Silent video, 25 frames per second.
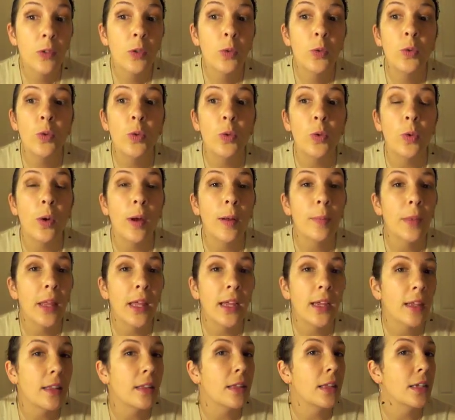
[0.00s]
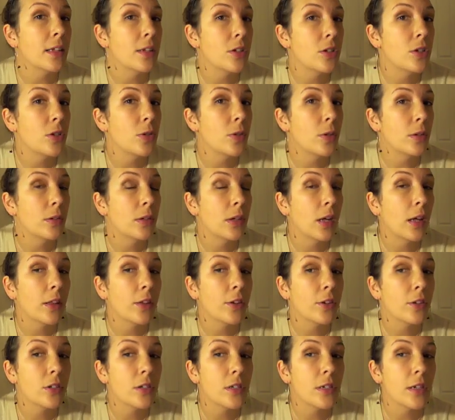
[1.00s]
Ooh, I'm liking these two
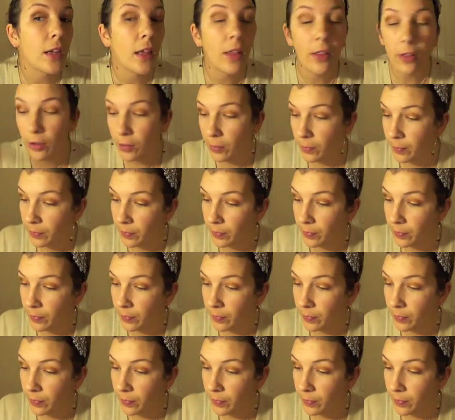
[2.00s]
colors together.